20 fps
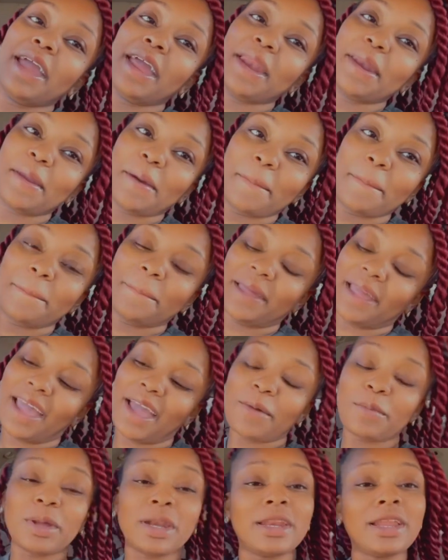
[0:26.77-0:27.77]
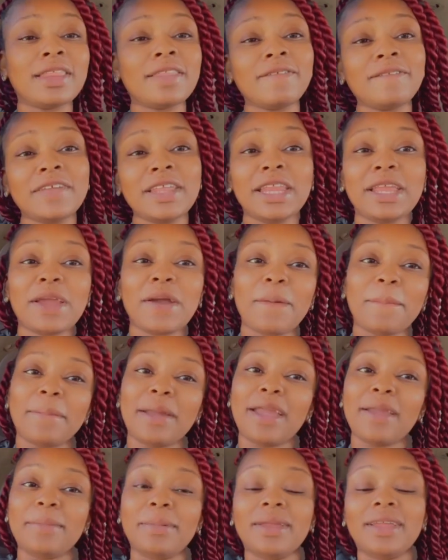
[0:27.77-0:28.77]
and I'm back with another video,
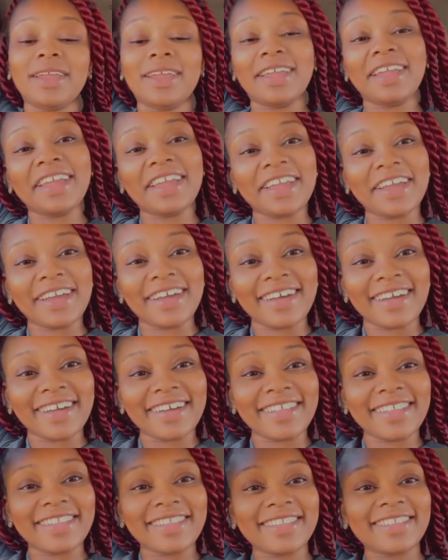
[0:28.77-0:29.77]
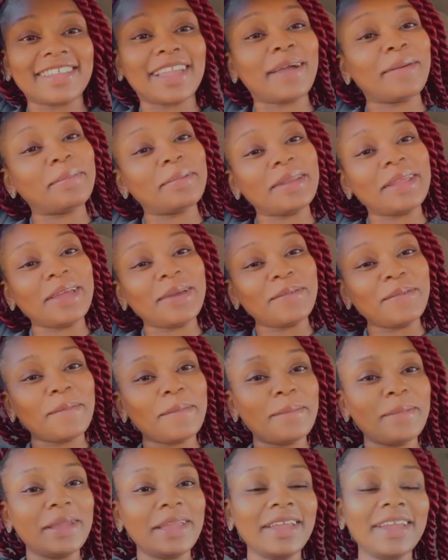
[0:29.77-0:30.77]
baby. Um, stop playing
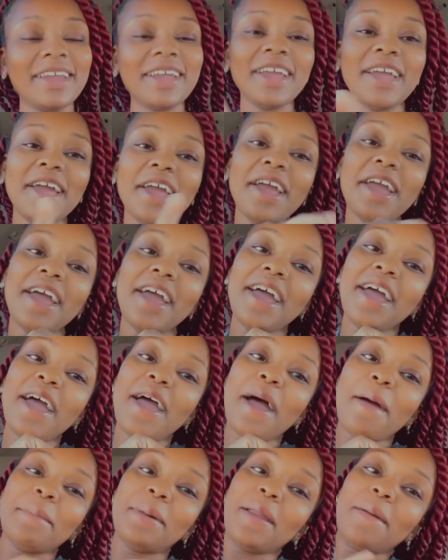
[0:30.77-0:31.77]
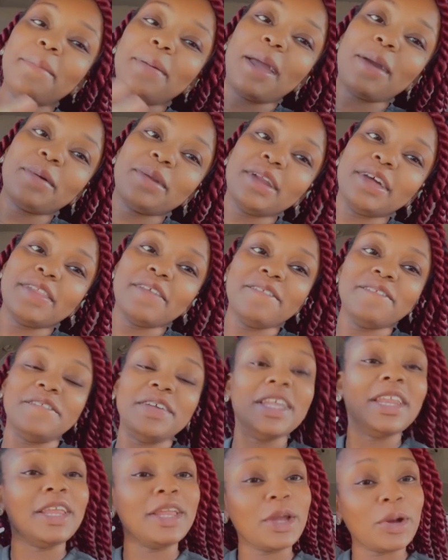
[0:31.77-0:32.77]
with me. But I'm back with another
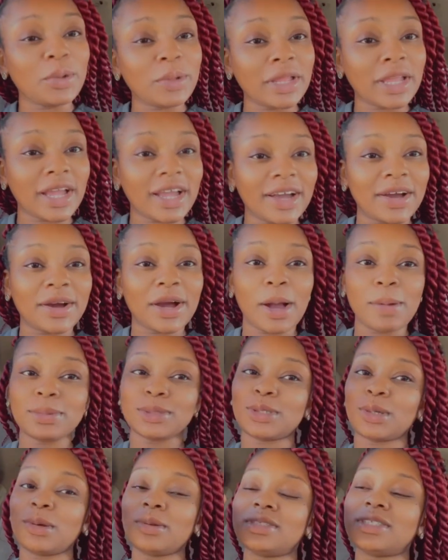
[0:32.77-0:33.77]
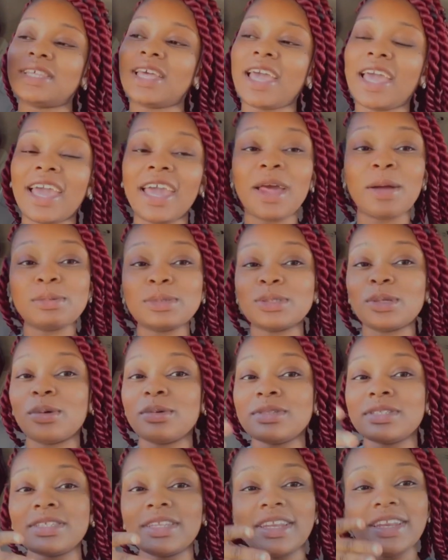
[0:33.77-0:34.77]
video, y'all. I'm so tired. I'm so
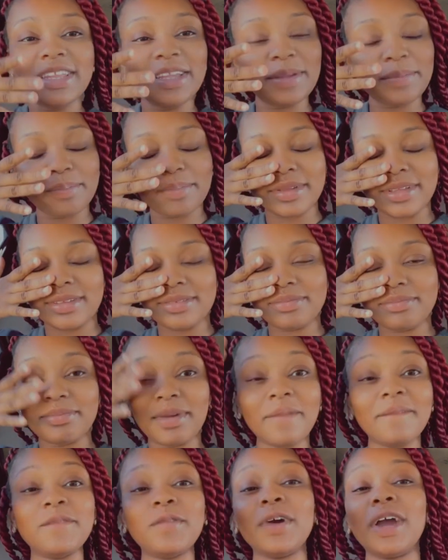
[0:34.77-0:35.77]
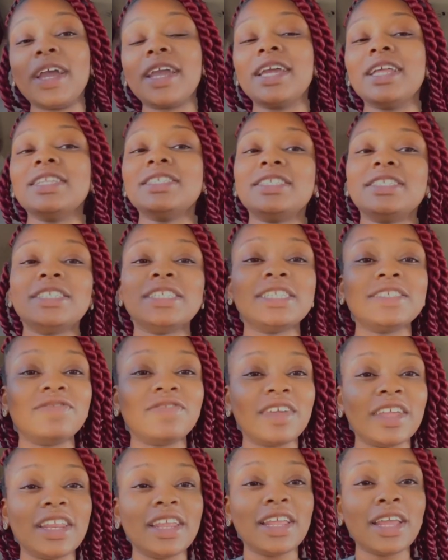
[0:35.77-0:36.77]
sleepy. But before I get into this
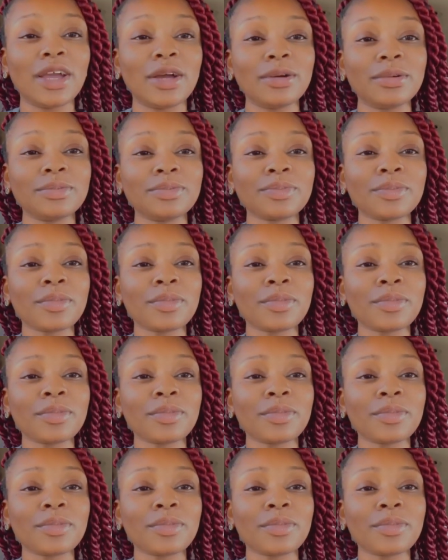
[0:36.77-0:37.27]
video,